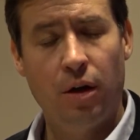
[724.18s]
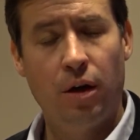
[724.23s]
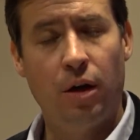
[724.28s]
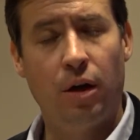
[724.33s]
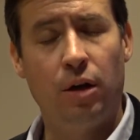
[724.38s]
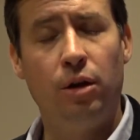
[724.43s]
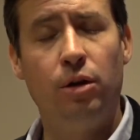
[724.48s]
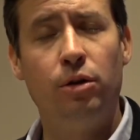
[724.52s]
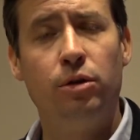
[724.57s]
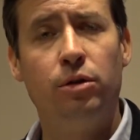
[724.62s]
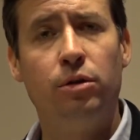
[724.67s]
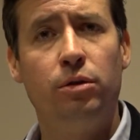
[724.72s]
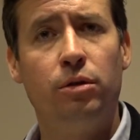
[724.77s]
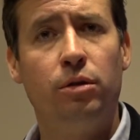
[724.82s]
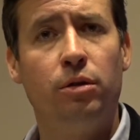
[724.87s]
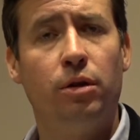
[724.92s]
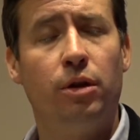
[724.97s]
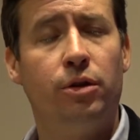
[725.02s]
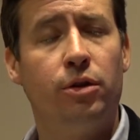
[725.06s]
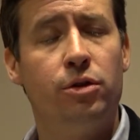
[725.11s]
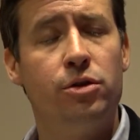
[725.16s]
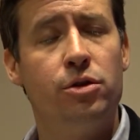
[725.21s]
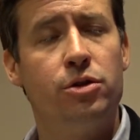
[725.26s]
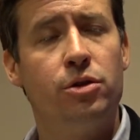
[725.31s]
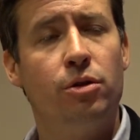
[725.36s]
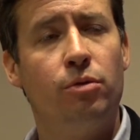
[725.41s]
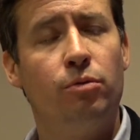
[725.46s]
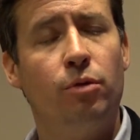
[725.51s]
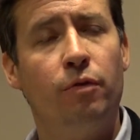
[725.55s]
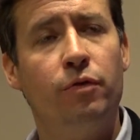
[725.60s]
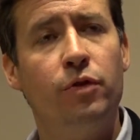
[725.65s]

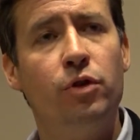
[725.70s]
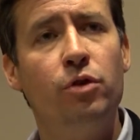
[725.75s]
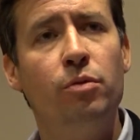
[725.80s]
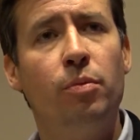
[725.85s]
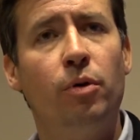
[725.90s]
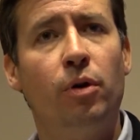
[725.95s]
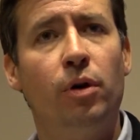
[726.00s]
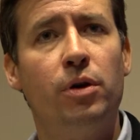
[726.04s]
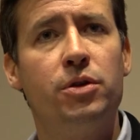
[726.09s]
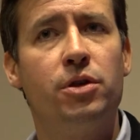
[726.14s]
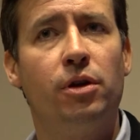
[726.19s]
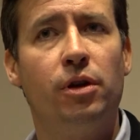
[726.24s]
So review boards